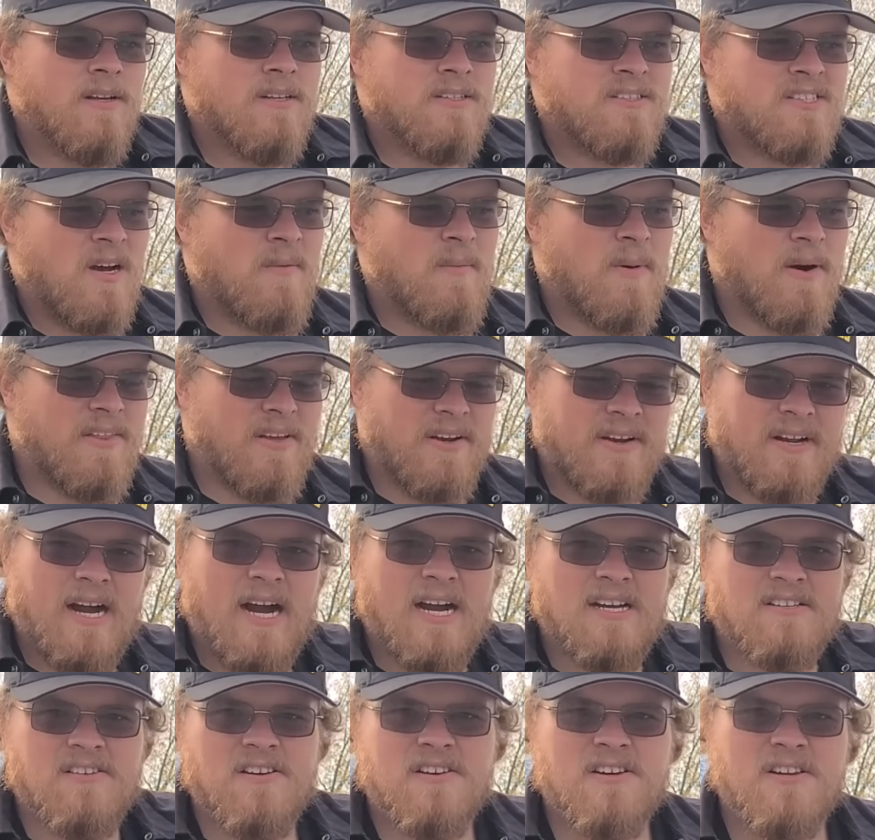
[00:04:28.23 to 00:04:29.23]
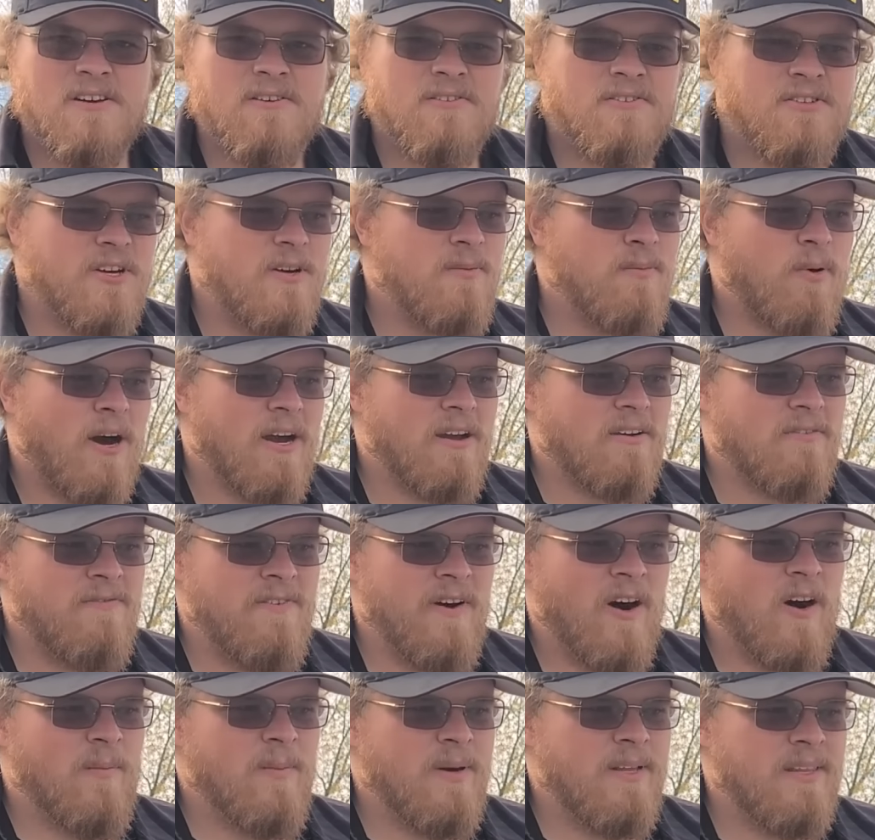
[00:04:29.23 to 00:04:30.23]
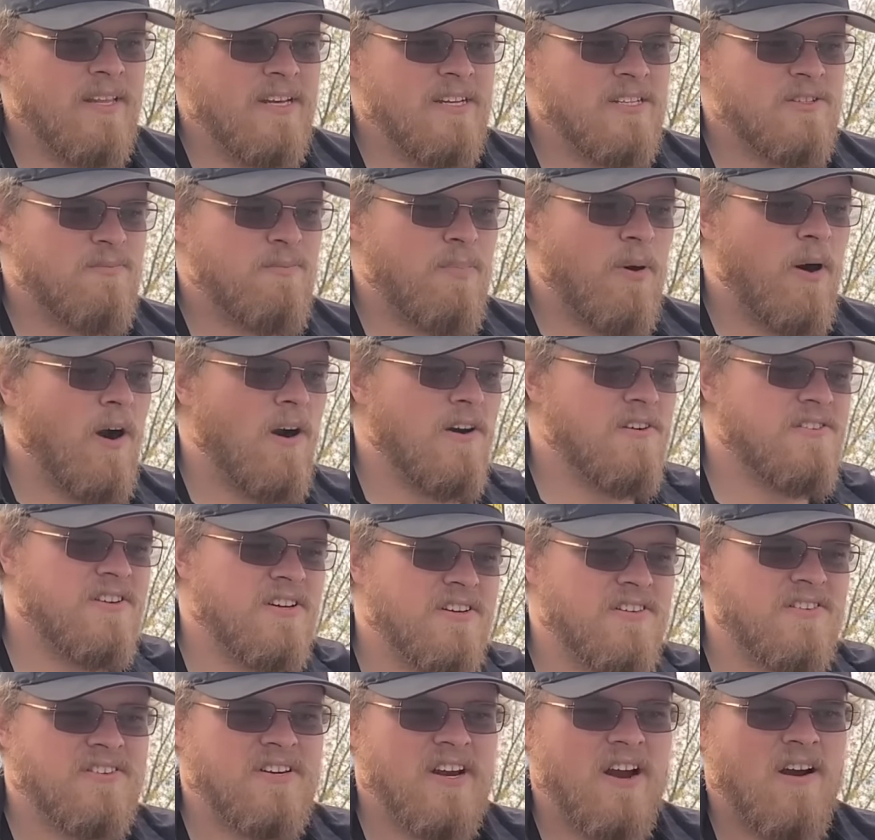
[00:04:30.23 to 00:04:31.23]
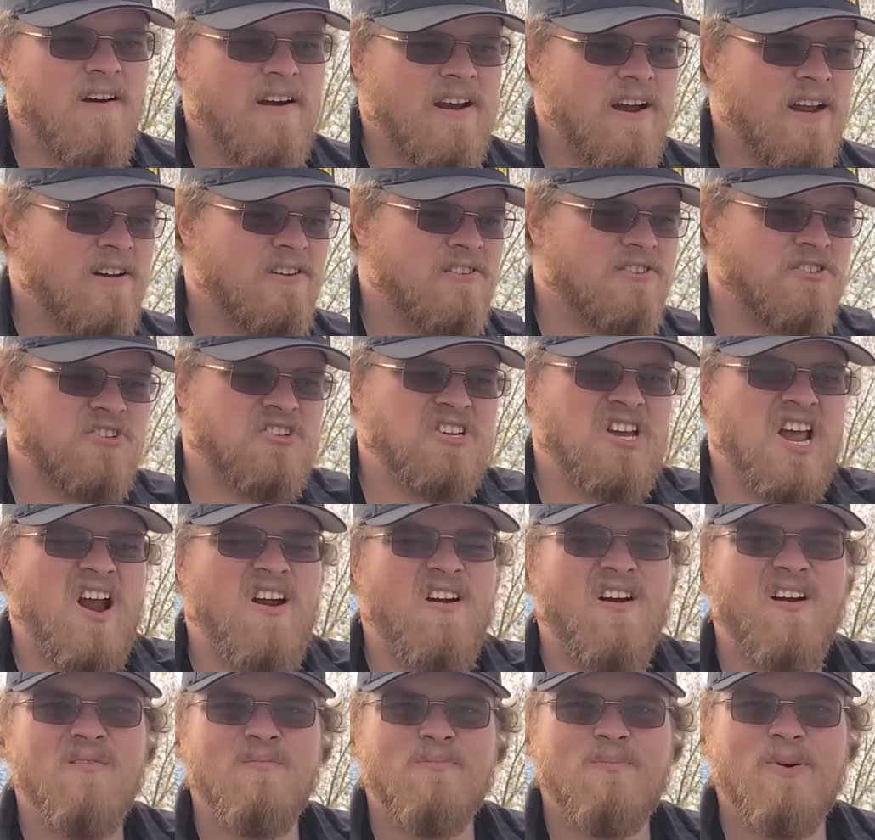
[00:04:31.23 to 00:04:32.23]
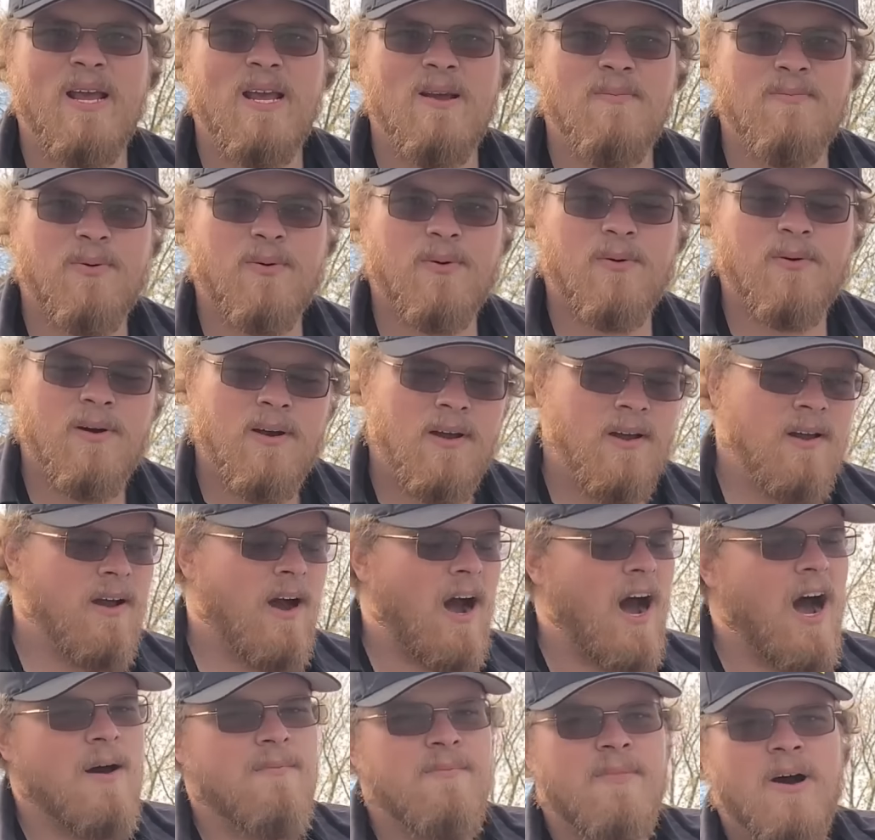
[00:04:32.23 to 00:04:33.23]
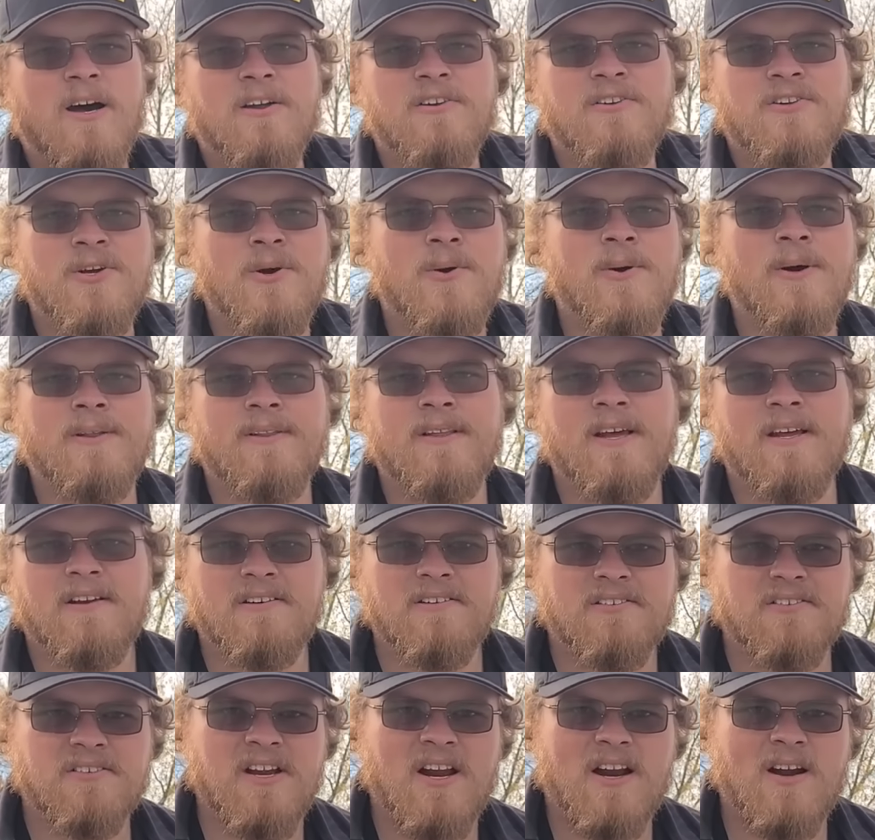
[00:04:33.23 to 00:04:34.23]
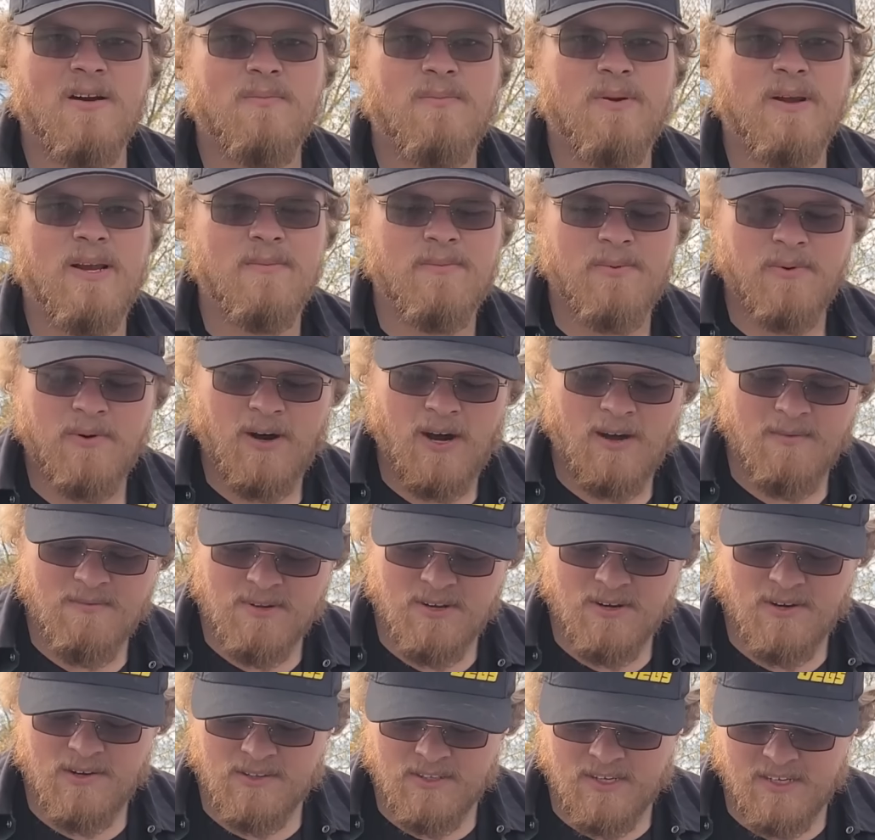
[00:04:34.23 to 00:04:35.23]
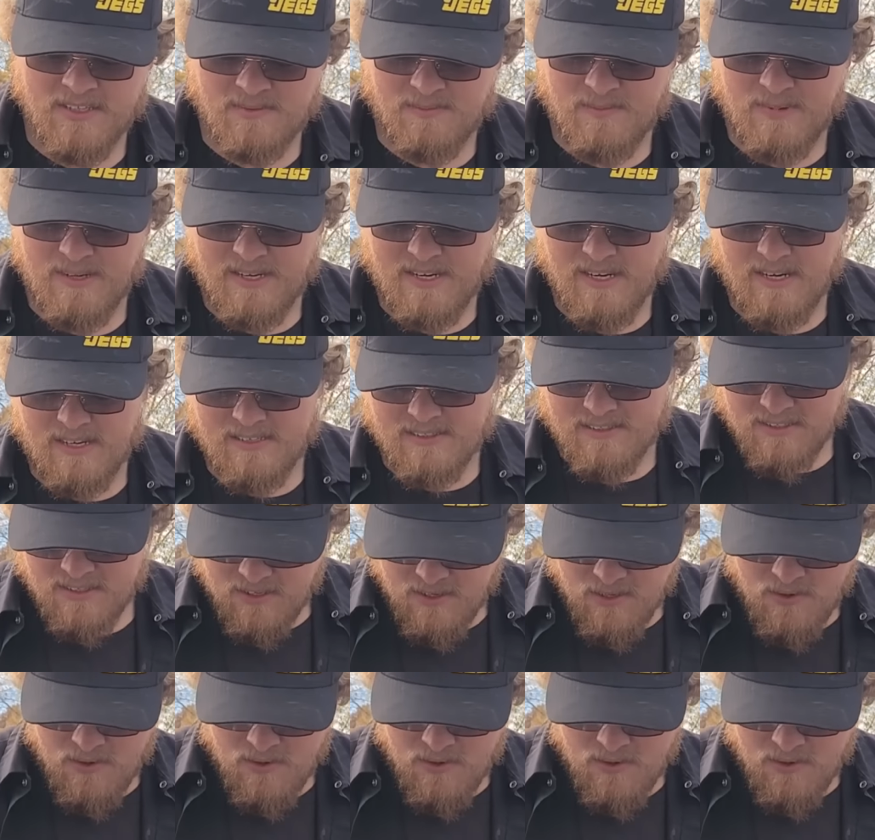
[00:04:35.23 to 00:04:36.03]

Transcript: some other guys on YouTube like filming these parts hysteria, scaring people. I'm not doing that to scare people. I'm doing this because